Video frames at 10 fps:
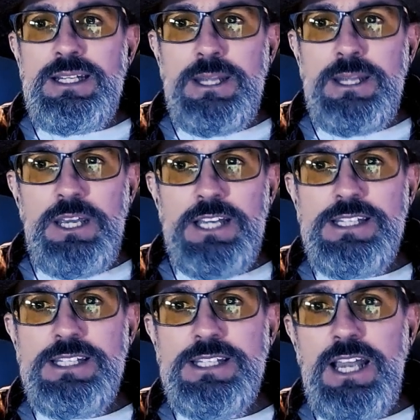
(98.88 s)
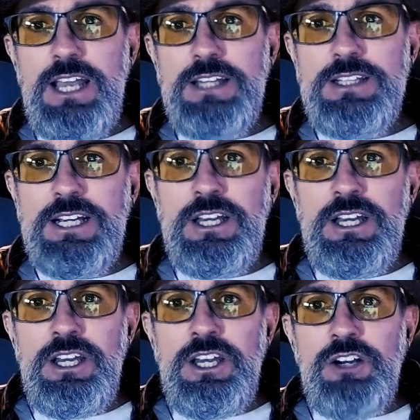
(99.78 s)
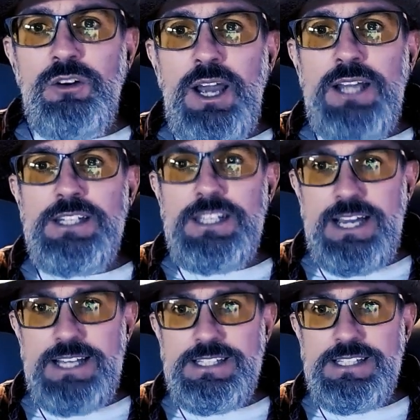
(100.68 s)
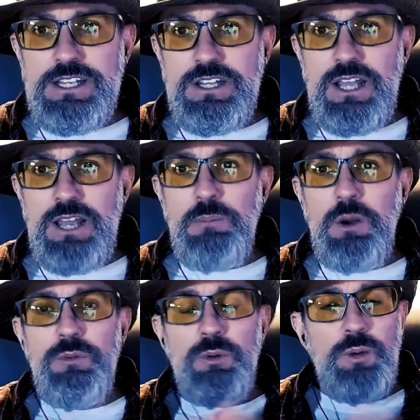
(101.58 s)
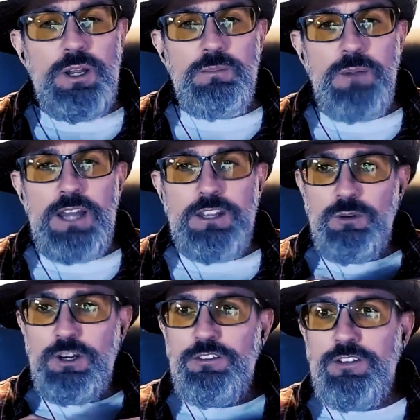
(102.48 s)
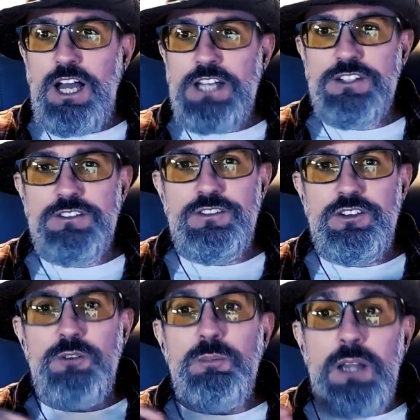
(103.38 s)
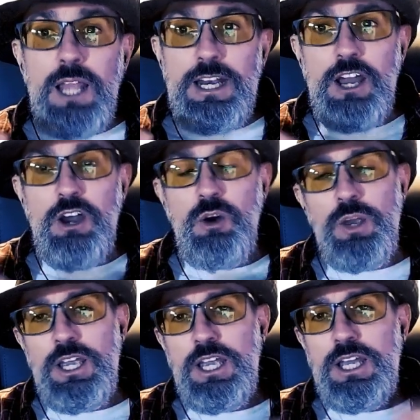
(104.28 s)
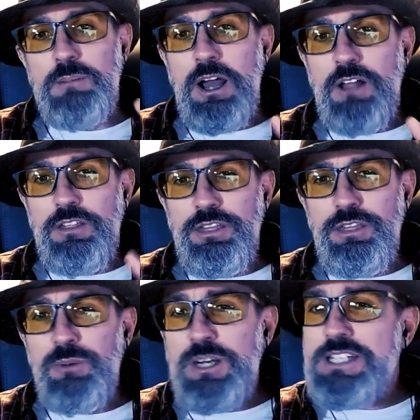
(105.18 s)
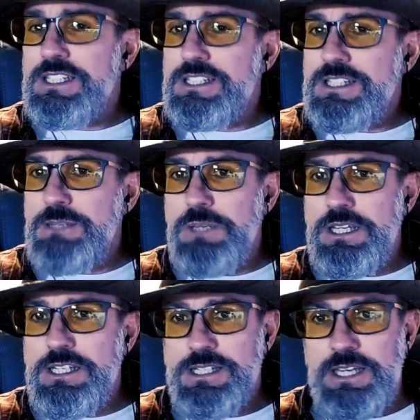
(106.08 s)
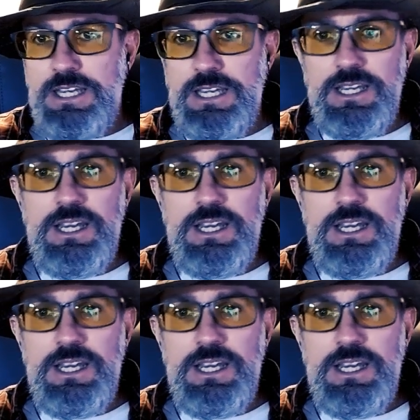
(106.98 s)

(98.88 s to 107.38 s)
Timaeus and the Critias, and both were written by the Greek philosopher Plato in about 360 BC.